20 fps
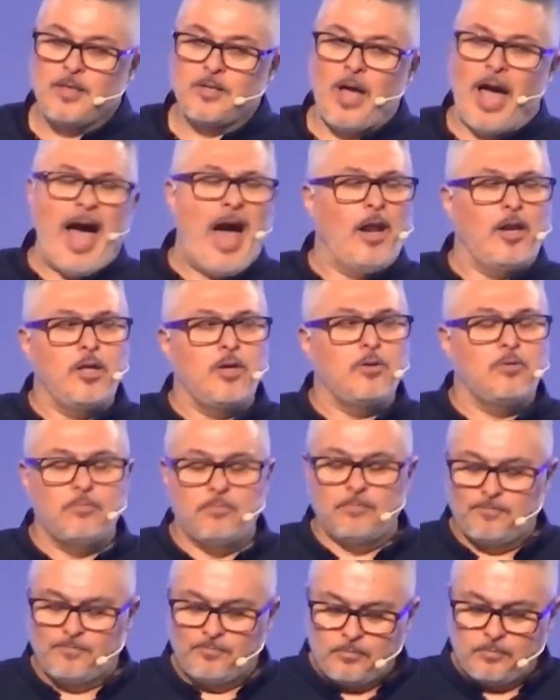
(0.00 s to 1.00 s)
How do you
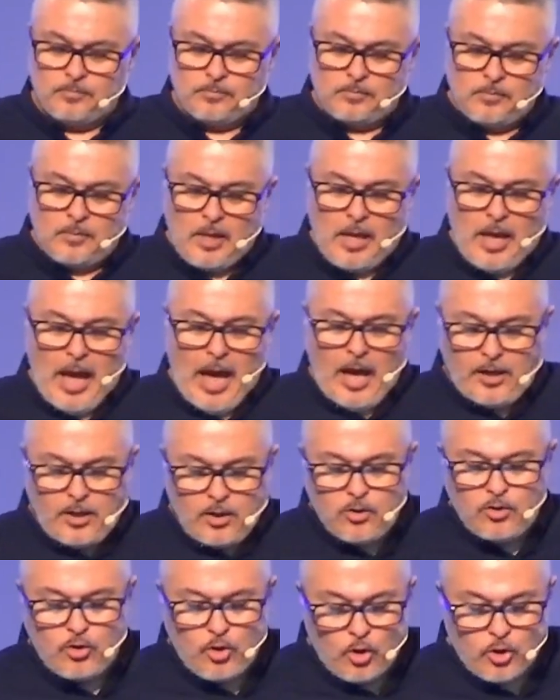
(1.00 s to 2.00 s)

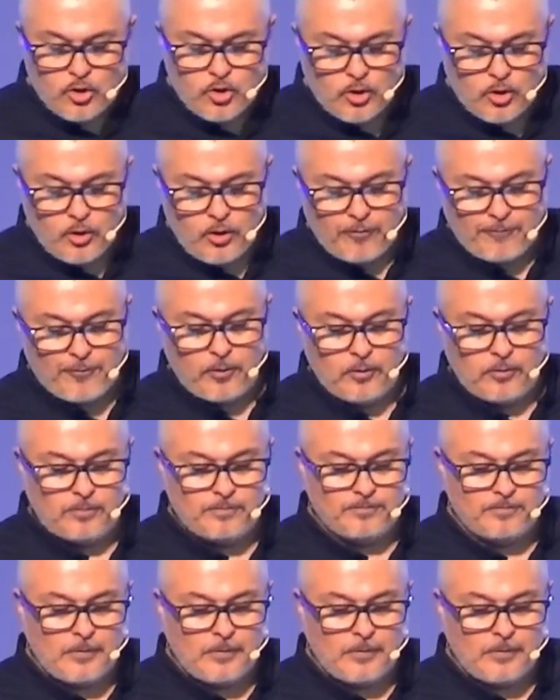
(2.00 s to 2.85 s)
nurture your fruit?